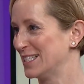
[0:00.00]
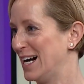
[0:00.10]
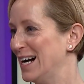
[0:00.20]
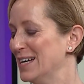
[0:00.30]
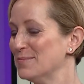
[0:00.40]

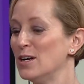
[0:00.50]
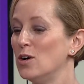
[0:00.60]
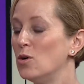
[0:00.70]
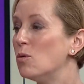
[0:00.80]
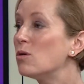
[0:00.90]
time
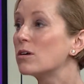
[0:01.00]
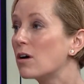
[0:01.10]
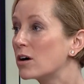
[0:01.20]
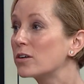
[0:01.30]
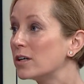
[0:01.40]
or
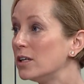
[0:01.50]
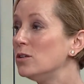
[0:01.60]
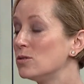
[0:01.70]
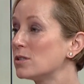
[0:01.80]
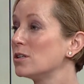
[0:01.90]
aren't going to
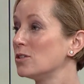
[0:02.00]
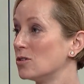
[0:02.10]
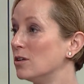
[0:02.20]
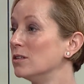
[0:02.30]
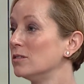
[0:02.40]
use an
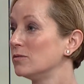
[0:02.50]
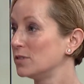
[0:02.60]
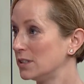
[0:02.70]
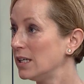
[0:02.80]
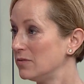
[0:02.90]
adult
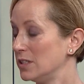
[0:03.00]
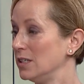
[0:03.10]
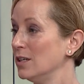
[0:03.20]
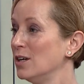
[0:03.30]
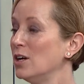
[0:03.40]
for
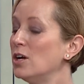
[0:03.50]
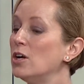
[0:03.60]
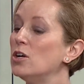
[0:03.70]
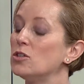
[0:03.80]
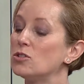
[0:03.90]
safety. Yeah.
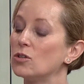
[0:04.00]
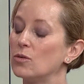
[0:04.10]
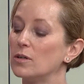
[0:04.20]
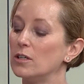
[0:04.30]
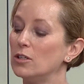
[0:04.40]

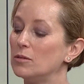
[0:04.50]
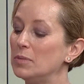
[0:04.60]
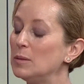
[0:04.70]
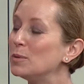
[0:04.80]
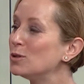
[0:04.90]
So
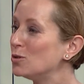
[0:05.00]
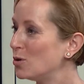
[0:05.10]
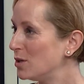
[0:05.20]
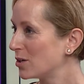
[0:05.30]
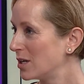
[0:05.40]
people
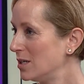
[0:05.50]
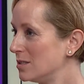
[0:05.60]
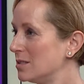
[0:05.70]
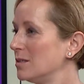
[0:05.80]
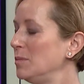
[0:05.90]
know their
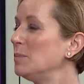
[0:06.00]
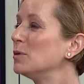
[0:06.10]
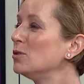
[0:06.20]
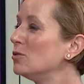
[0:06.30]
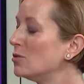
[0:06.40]
kids,
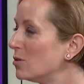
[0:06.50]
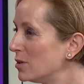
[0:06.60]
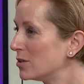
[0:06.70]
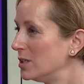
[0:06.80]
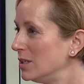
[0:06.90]
people know
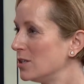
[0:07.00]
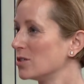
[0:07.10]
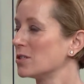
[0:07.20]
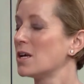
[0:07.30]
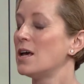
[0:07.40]
their
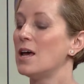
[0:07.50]
teenagers.